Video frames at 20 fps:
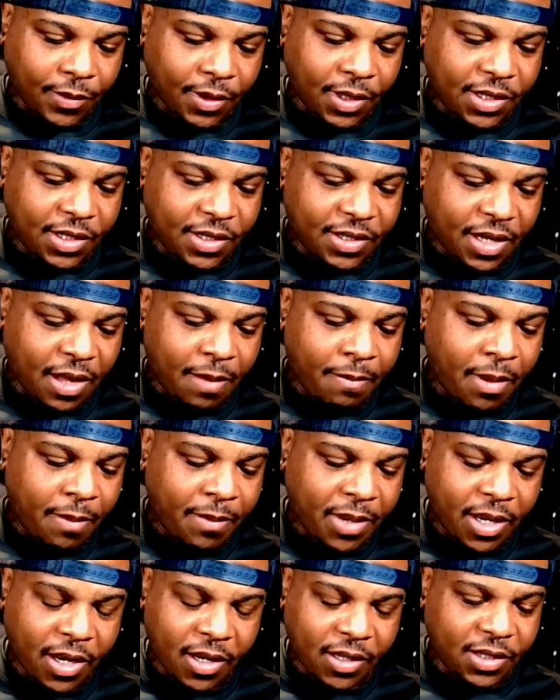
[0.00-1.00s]
This is a
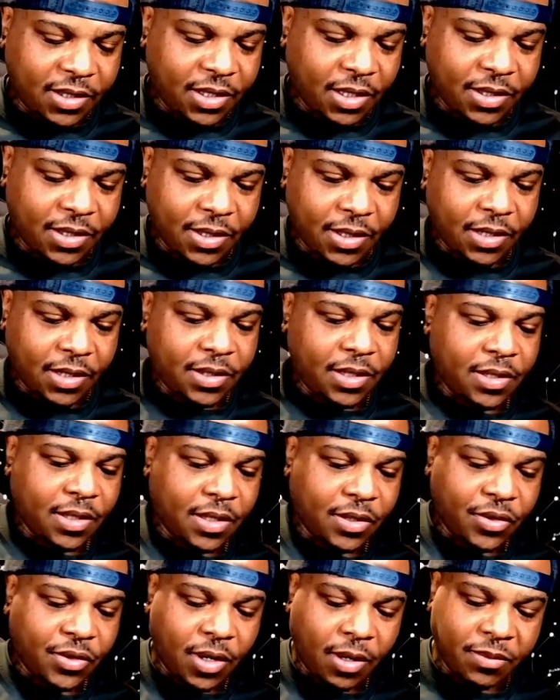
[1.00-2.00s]
commitment here. This isn't
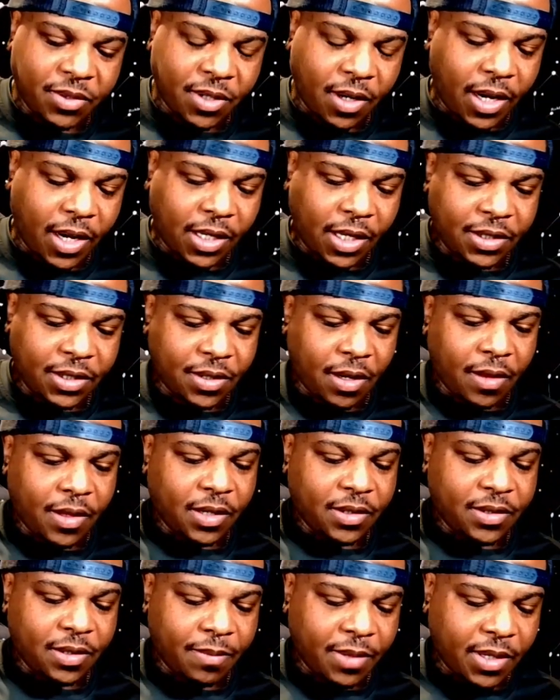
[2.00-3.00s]
control. I'm sorry. I saw that
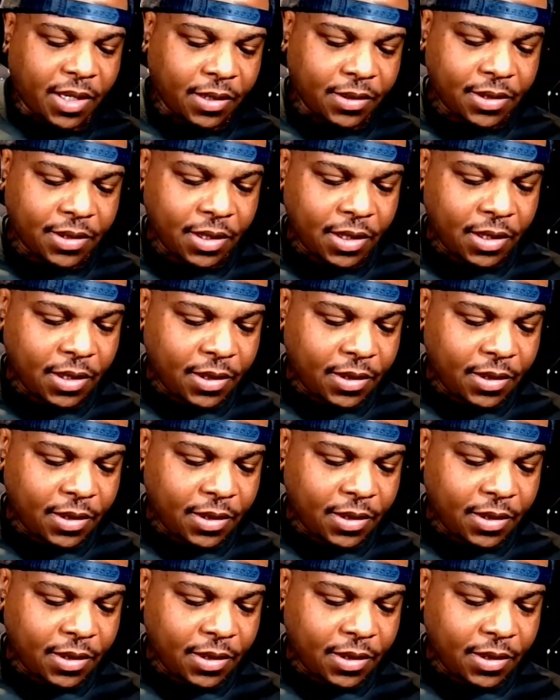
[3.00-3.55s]
as something else.